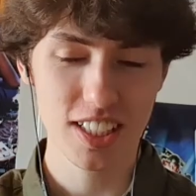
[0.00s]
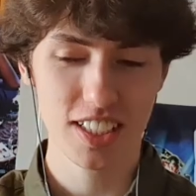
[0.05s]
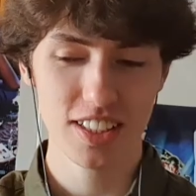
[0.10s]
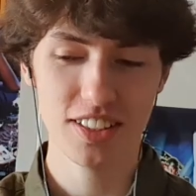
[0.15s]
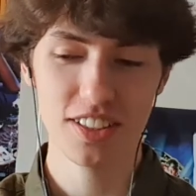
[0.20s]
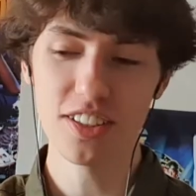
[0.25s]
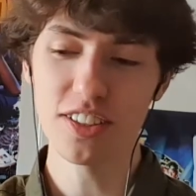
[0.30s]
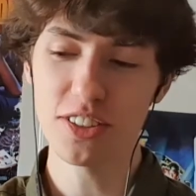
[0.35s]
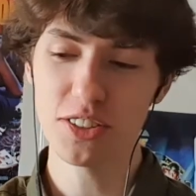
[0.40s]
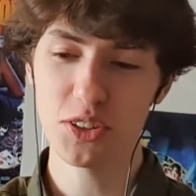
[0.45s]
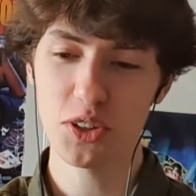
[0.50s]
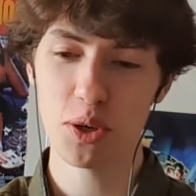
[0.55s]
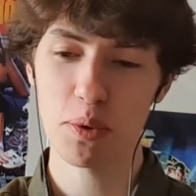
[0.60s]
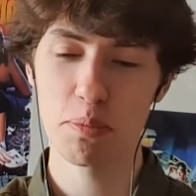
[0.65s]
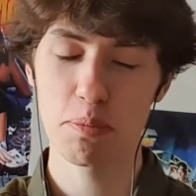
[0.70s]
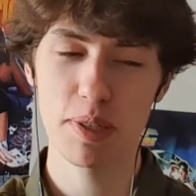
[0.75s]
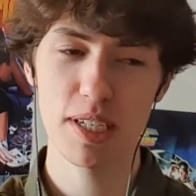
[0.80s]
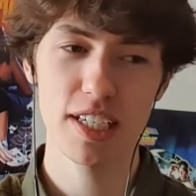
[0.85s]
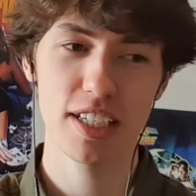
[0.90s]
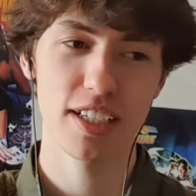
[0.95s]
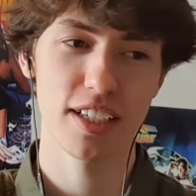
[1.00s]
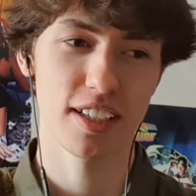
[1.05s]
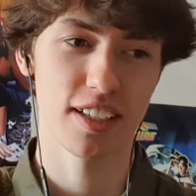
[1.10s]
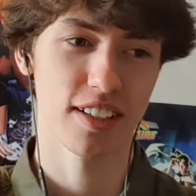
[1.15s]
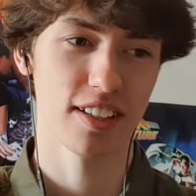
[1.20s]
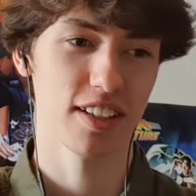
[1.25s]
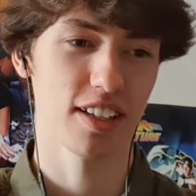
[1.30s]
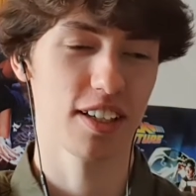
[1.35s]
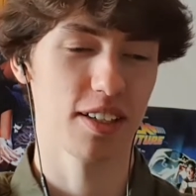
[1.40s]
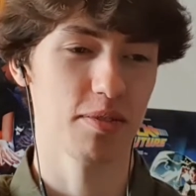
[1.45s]
Did you not draw a B
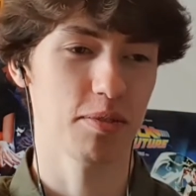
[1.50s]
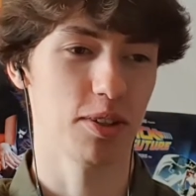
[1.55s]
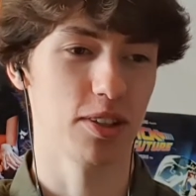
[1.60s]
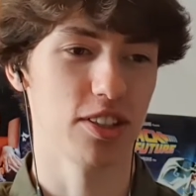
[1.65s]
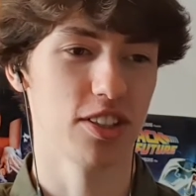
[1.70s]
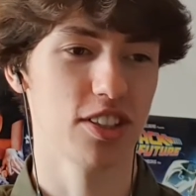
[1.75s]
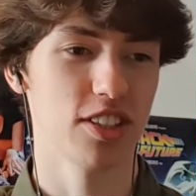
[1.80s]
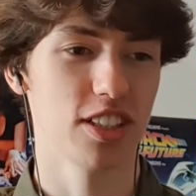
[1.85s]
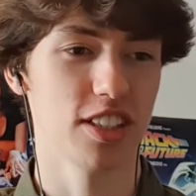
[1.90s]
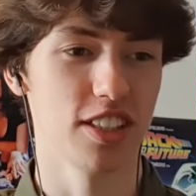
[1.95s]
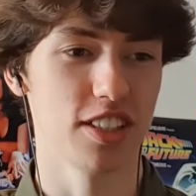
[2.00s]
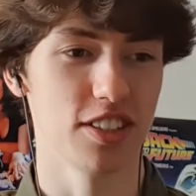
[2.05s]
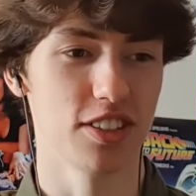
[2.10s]
in, like, modern studies or